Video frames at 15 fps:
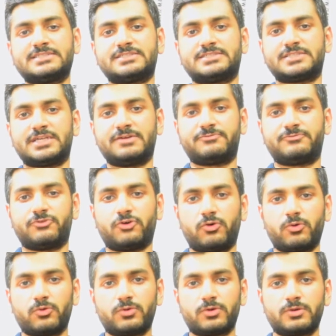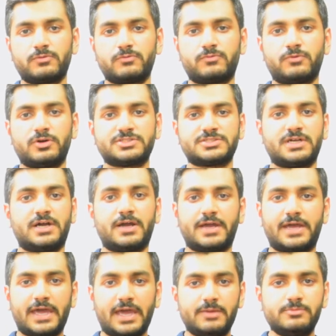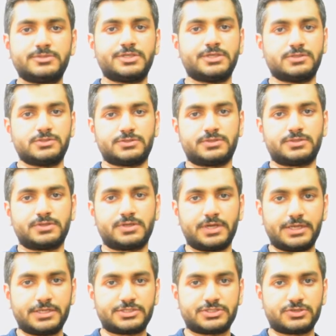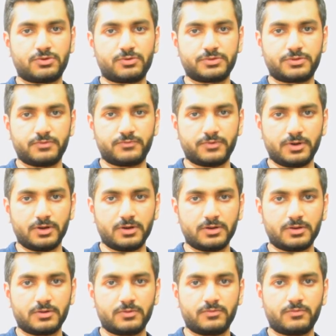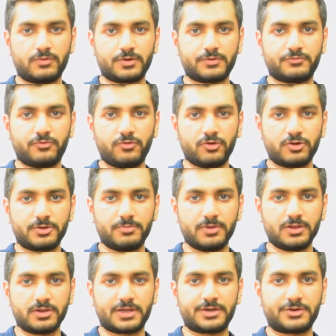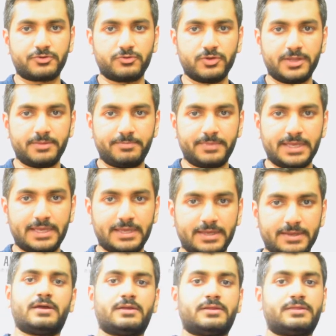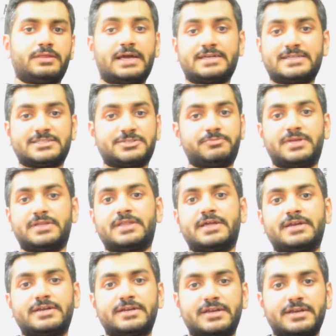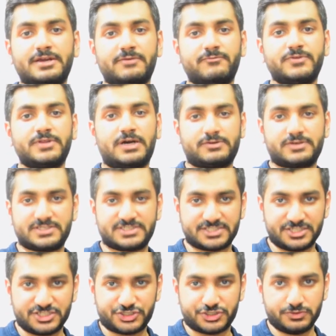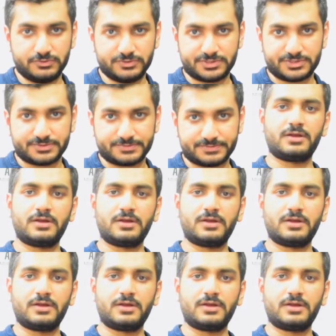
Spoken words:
Z Fold was a game changer. It showed the world what a foldable can truly be. That doesn't mean that it didn't come without its issues.